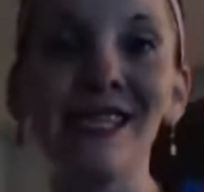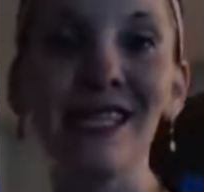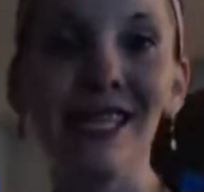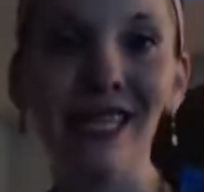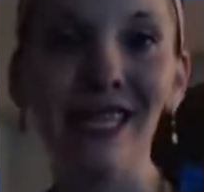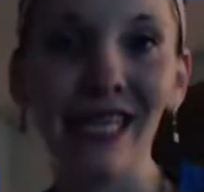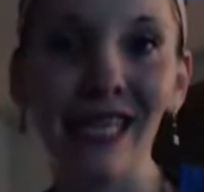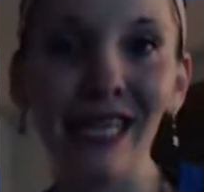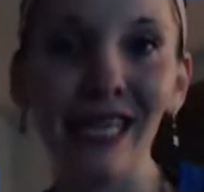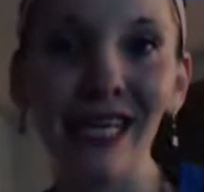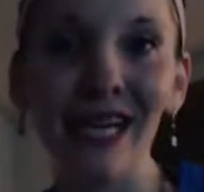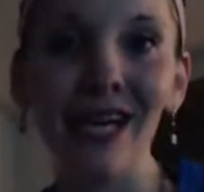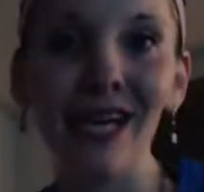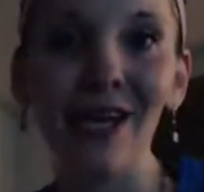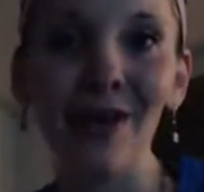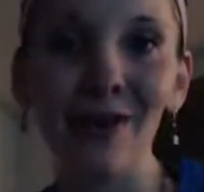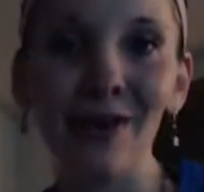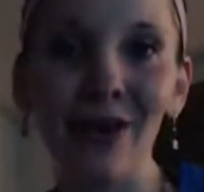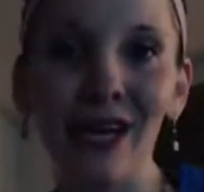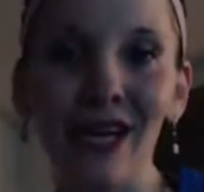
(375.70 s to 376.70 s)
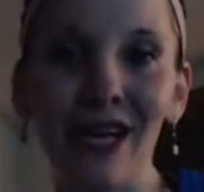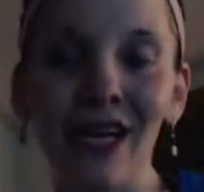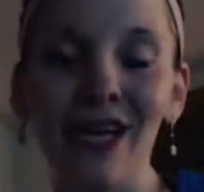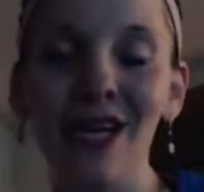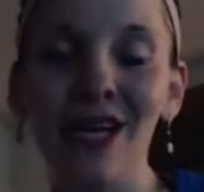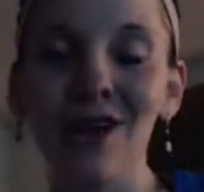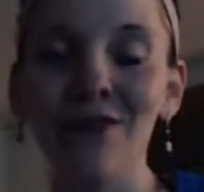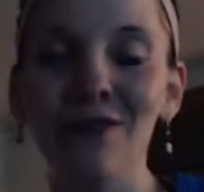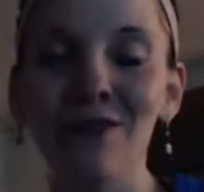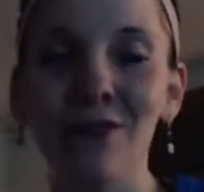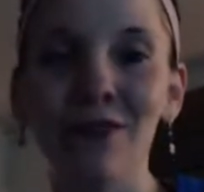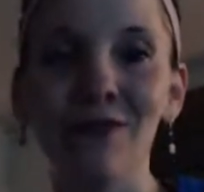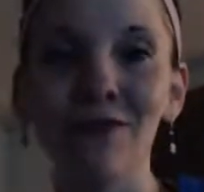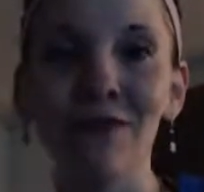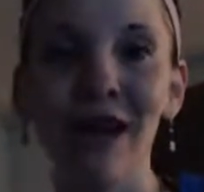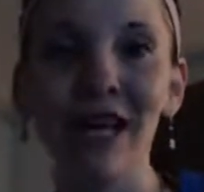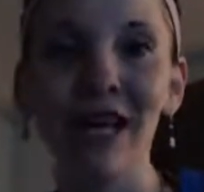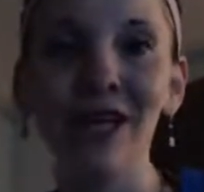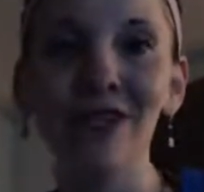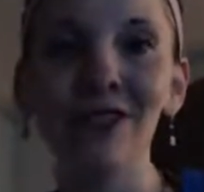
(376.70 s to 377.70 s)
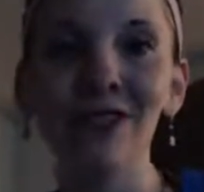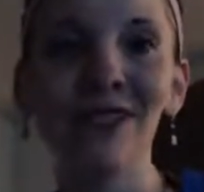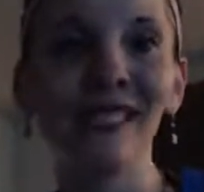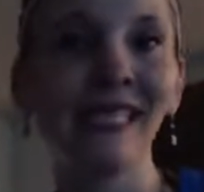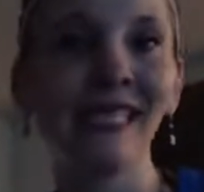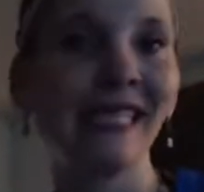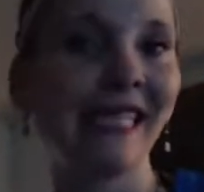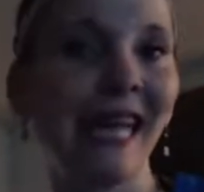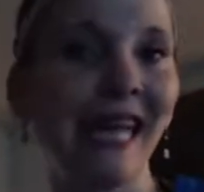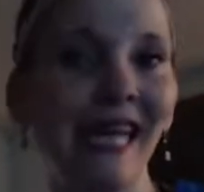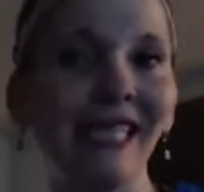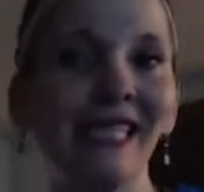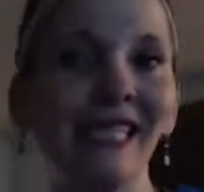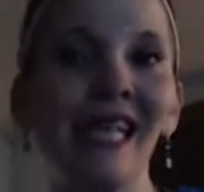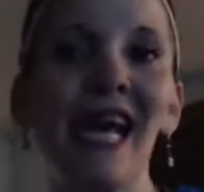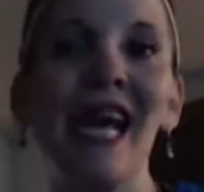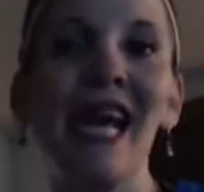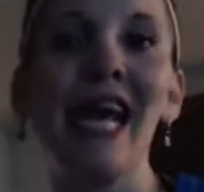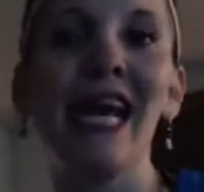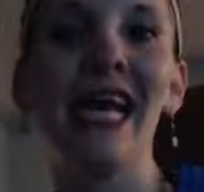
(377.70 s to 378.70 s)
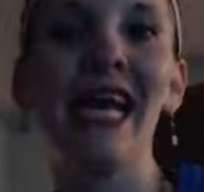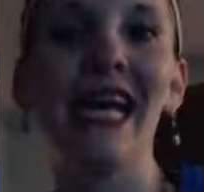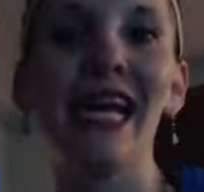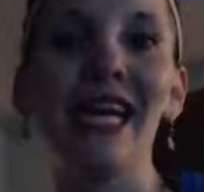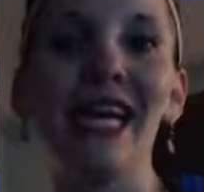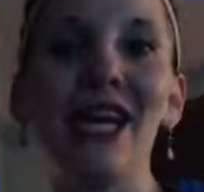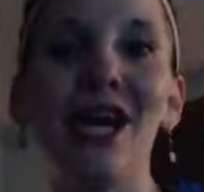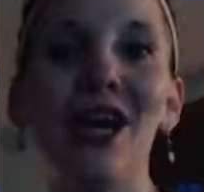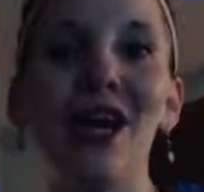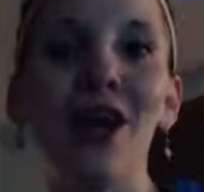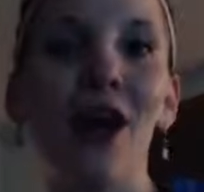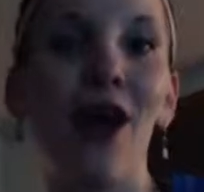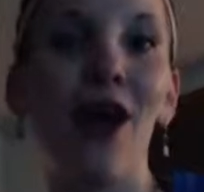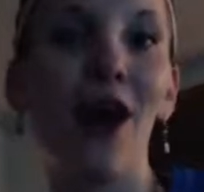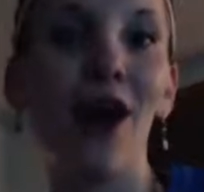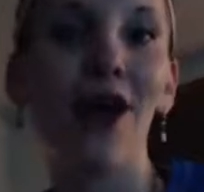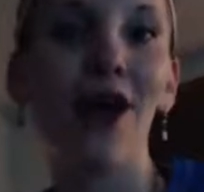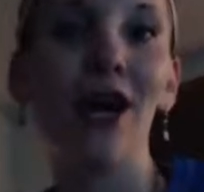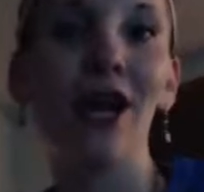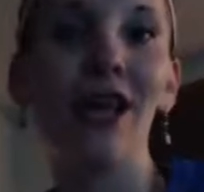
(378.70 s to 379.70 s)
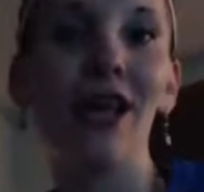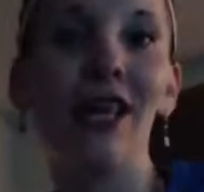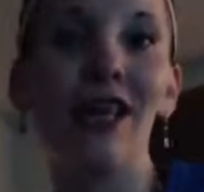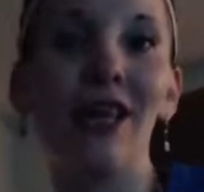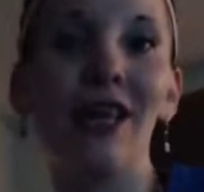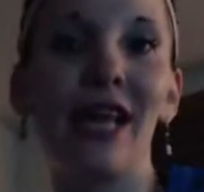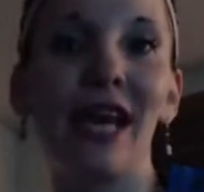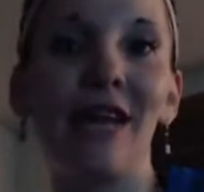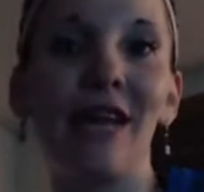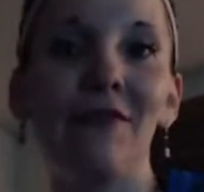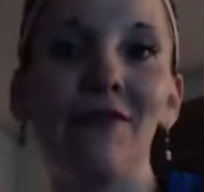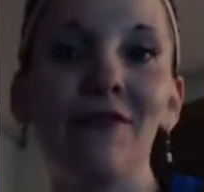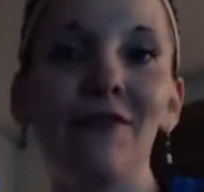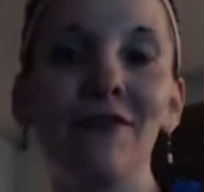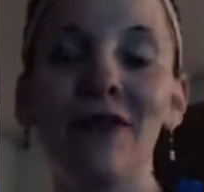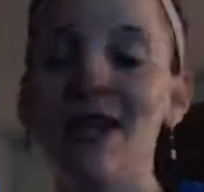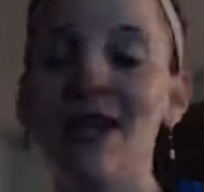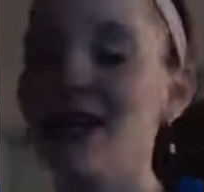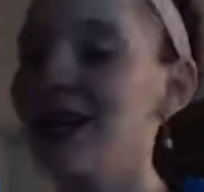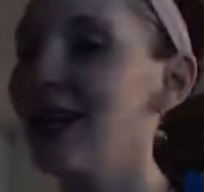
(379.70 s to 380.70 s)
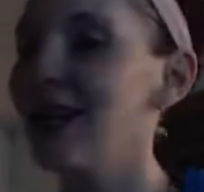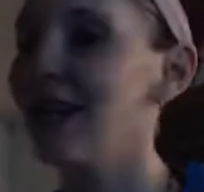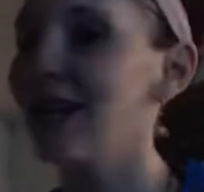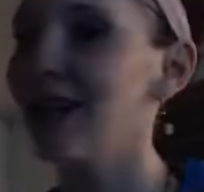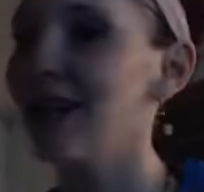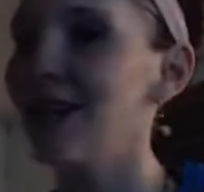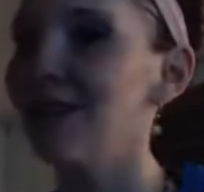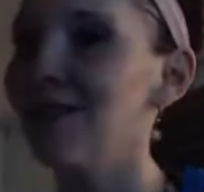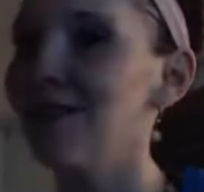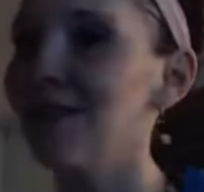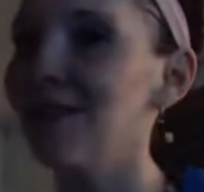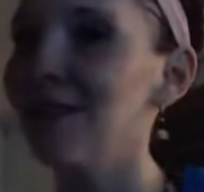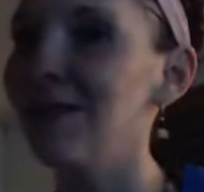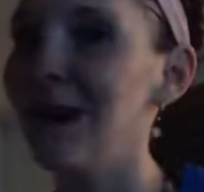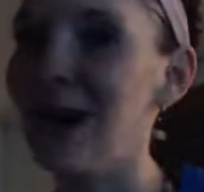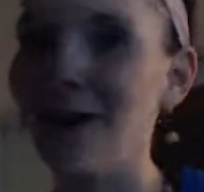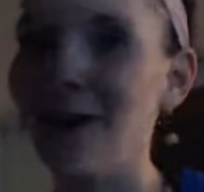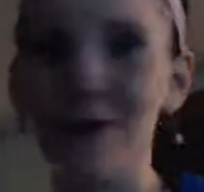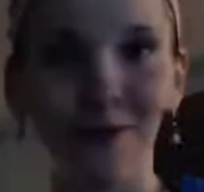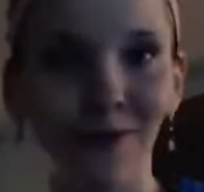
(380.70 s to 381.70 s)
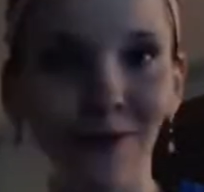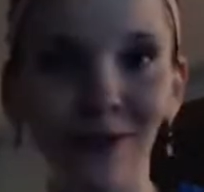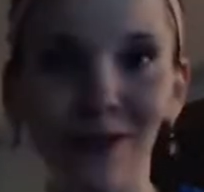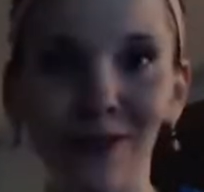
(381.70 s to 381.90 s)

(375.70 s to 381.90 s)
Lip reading: the key ingredient for vital success in our life of powerful